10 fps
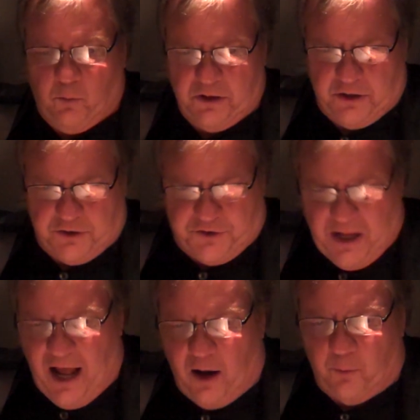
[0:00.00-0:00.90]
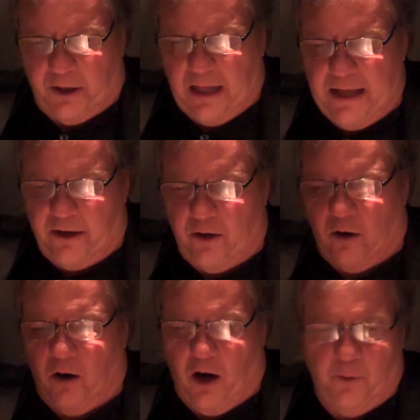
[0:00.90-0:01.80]
Was it style related
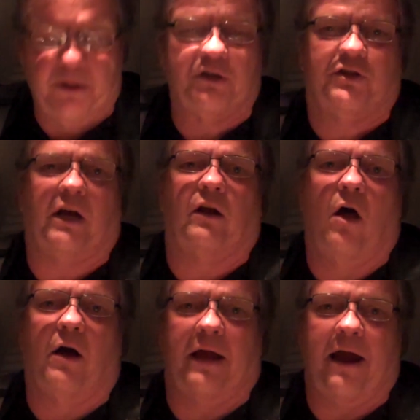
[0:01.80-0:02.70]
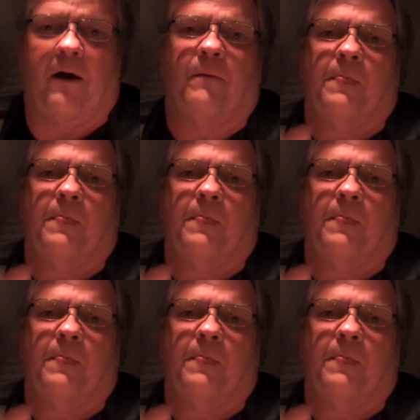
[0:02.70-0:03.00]
or were you sick of long hair?